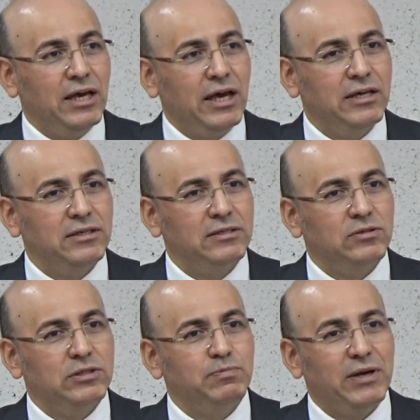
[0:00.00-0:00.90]
and
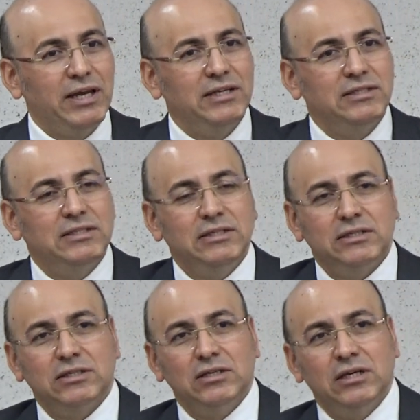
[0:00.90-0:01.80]
replace
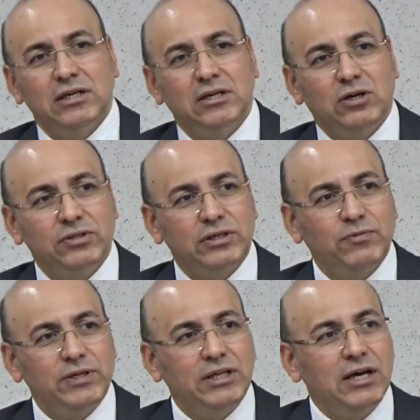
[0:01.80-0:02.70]
this uh, contract
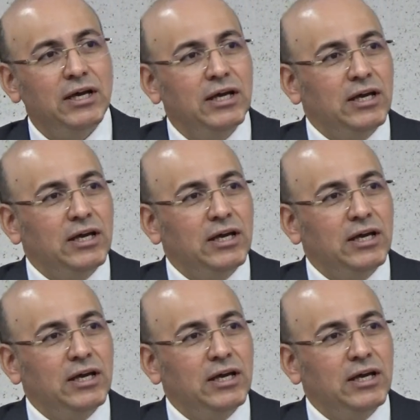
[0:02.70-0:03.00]
with a,